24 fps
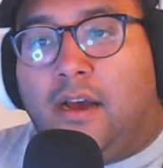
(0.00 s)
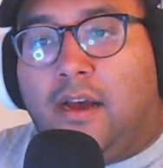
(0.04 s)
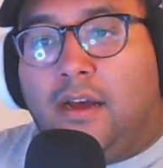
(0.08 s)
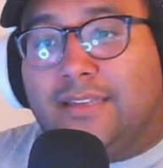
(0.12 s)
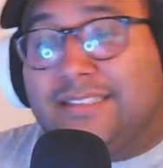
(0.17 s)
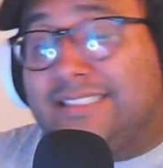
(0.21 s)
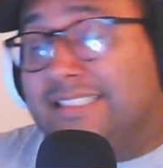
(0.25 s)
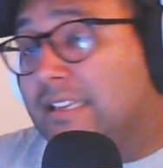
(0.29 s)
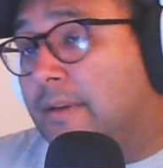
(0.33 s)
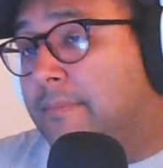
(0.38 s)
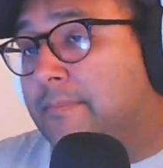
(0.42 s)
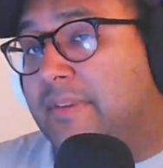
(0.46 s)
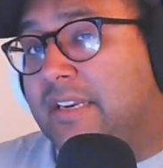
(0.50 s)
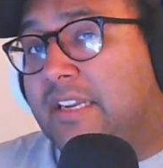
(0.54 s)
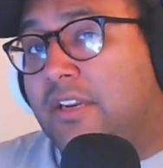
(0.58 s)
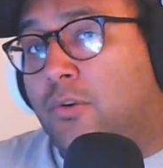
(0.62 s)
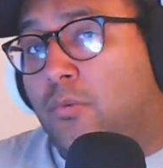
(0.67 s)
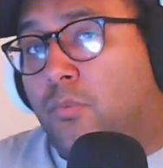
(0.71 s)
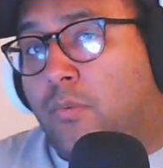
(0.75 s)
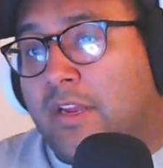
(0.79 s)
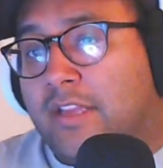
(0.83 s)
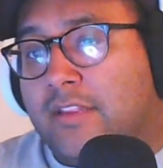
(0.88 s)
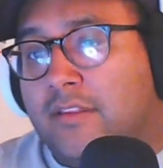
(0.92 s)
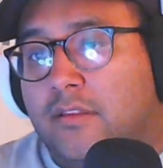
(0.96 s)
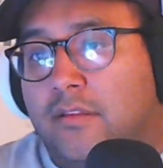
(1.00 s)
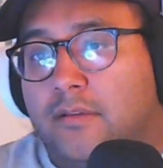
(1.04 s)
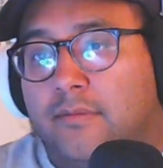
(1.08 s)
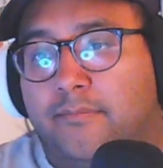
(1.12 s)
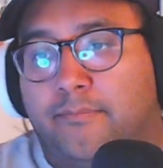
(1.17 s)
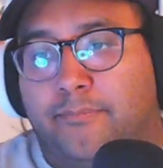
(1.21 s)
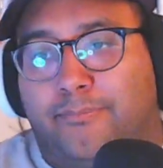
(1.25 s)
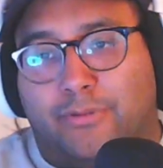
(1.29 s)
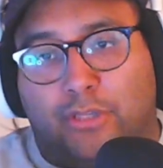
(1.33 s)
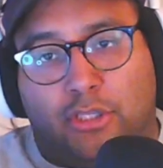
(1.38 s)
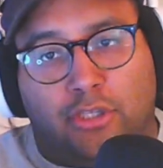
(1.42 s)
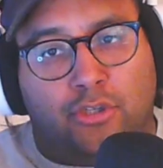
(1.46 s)
Somebody with
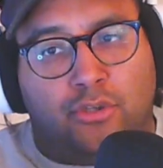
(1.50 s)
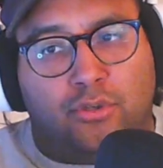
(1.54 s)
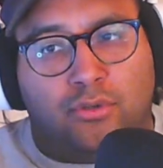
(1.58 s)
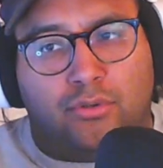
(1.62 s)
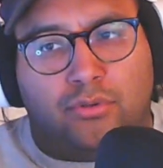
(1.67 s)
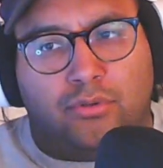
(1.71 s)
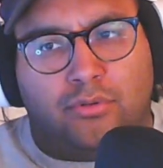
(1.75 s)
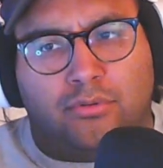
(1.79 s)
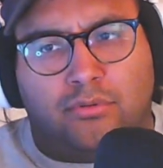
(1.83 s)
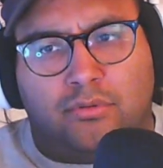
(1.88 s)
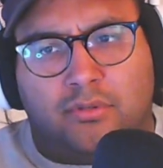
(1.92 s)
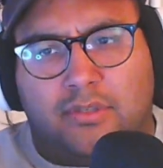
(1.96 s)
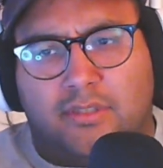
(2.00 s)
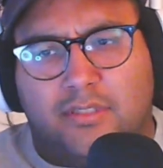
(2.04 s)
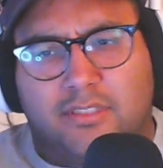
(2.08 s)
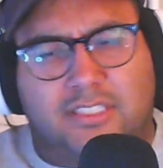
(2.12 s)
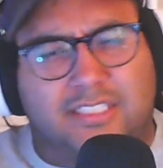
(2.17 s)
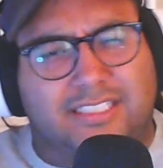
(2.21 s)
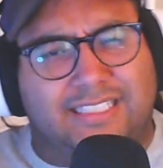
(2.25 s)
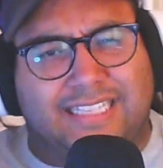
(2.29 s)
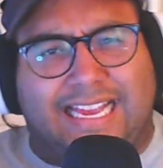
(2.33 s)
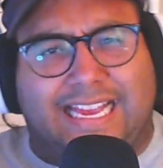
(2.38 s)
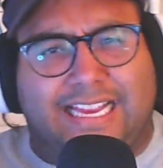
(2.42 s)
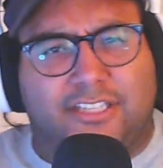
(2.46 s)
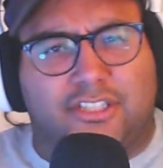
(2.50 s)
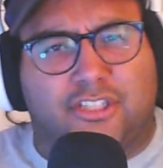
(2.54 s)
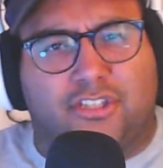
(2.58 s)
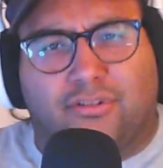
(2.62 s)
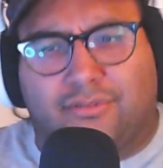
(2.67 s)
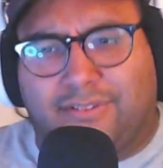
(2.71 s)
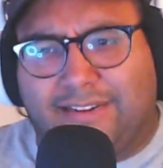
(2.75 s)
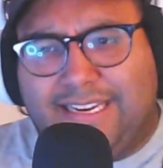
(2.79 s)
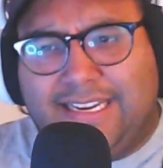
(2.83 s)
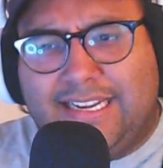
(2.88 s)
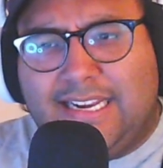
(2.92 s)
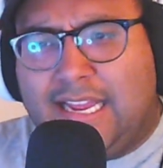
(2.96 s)

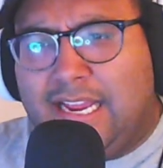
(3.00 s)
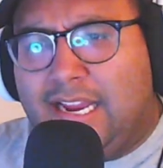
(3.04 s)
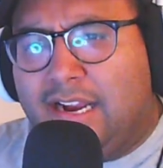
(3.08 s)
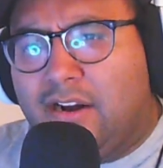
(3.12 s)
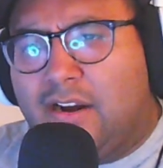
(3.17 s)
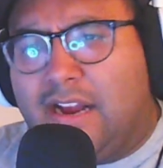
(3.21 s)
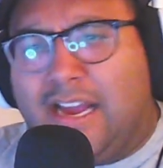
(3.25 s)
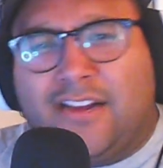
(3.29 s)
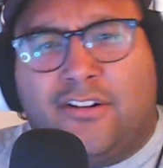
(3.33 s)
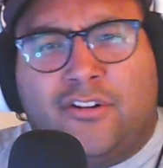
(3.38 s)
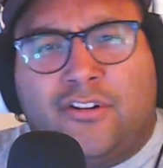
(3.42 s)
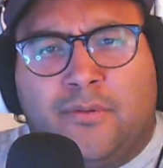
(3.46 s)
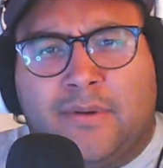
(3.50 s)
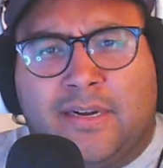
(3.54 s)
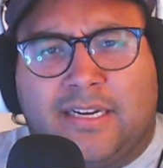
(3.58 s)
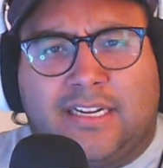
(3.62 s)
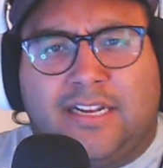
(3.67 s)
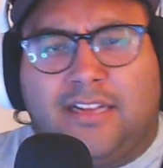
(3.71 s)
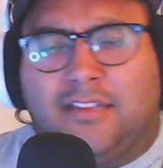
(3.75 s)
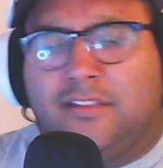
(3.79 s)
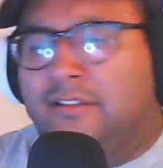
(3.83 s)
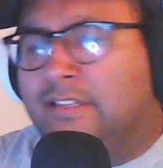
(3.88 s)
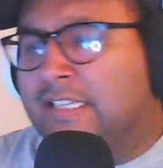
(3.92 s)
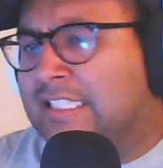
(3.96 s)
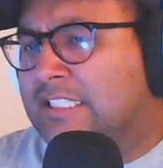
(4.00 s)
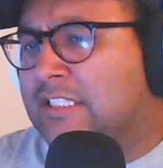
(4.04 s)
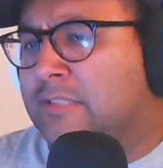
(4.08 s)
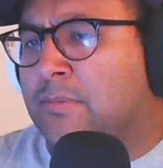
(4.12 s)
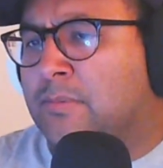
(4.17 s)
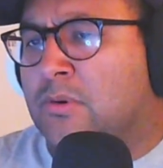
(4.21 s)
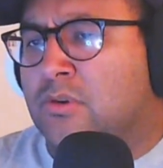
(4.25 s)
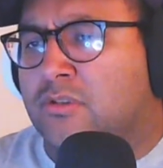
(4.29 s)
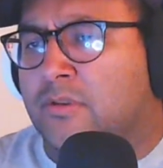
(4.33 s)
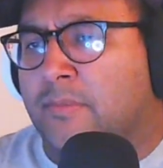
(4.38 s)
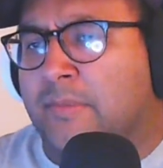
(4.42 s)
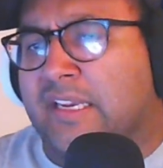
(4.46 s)
blue/green hair. I don't know what color that's
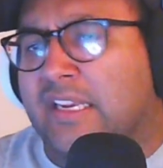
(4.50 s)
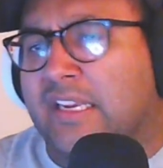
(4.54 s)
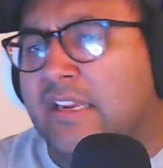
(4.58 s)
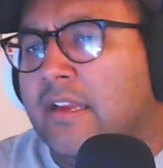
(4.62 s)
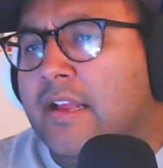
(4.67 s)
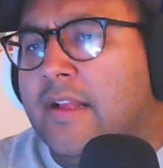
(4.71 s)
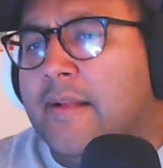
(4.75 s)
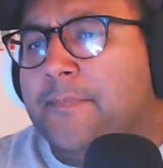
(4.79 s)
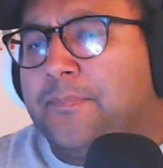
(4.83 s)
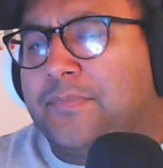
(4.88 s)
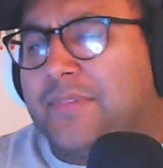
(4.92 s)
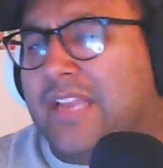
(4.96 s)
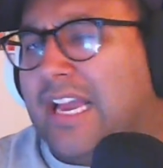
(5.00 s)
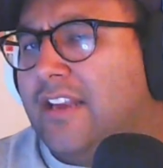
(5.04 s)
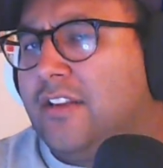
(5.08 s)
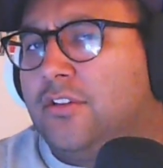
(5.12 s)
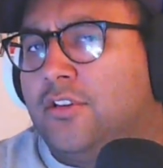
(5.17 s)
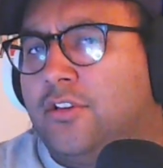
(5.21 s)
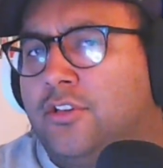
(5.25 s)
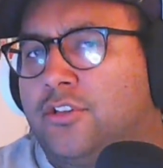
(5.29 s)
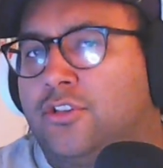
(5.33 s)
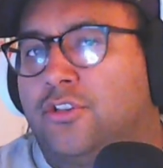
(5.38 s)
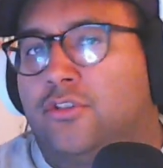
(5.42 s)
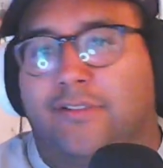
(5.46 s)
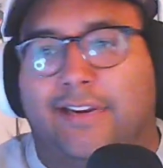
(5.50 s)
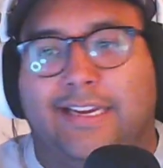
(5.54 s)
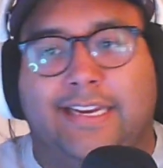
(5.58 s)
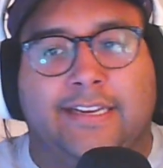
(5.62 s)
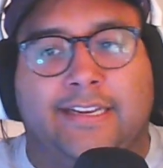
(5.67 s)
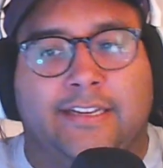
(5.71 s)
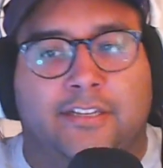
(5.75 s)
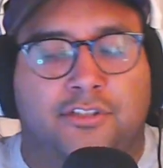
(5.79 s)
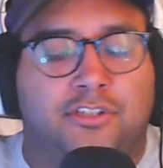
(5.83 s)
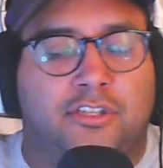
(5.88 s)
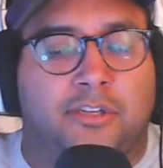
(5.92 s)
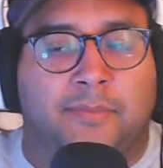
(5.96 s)
supposed to be. Kind of looks
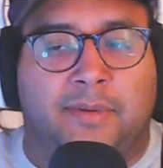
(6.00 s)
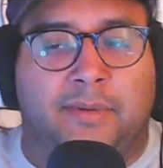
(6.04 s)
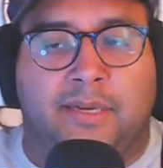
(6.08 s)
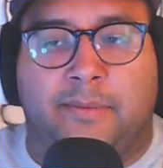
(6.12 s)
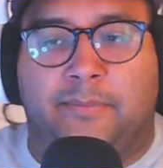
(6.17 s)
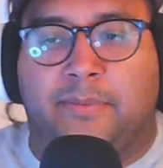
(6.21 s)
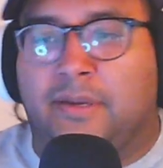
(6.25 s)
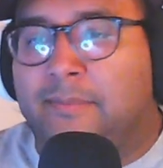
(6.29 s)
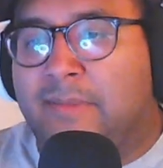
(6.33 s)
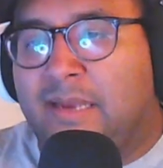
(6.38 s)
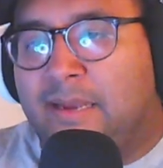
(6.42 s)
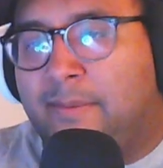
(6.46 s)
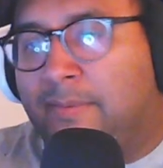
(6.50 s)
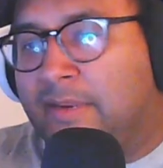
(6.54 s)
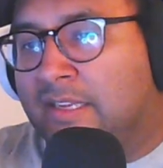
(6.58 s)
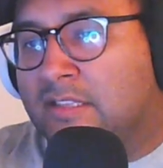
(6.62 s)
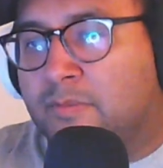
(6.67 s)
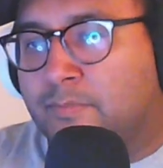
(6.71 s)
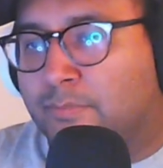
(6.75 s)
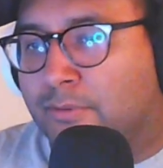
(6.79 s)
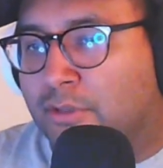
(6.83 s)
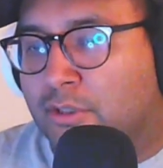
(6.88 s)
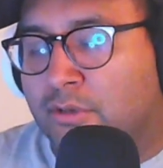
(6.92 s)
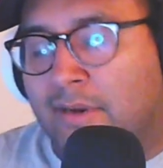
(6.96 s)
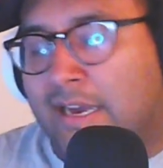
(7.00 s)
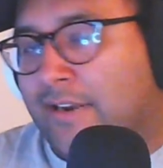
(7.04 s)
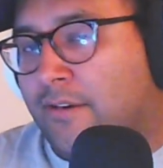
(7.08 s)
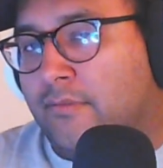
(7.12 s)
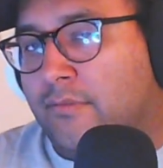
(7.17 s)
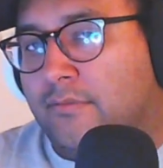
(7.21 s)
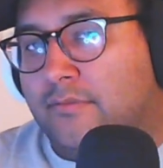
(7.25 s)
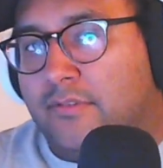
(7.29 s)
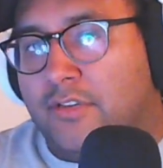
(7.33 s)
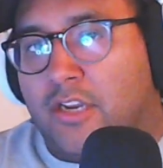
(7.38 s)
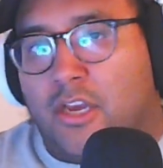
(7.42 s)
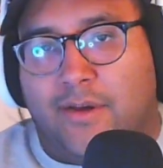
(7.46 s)
greenish to me, but maybe it's blue. I don't
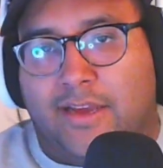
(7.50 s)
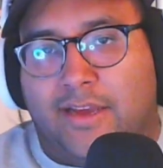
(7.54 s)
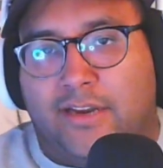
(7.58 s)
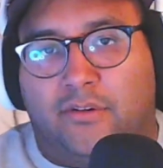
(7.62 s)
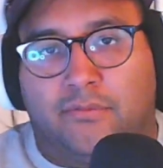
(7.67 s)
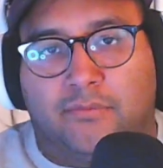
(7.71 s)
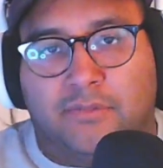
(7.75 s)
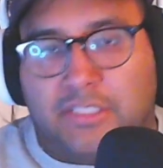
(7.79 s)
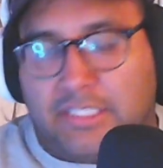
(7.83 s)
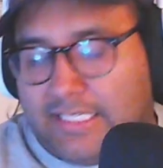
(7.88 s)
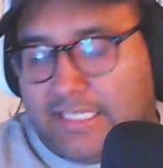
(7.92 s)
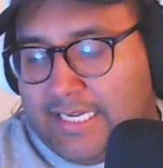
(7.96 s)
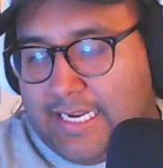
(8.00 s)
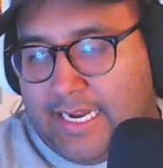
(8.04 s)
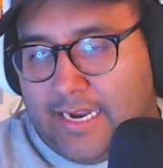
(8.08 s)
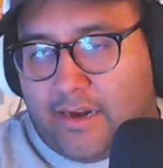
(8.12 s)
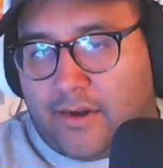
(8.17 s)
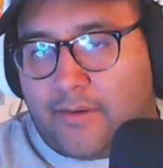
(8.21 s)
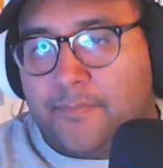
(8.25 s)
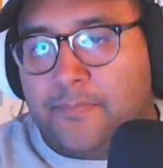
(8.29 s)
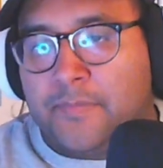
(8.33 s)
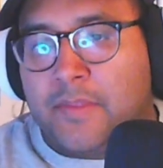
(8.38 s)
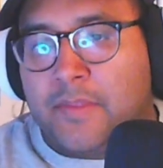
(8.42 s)
know. I don't really care.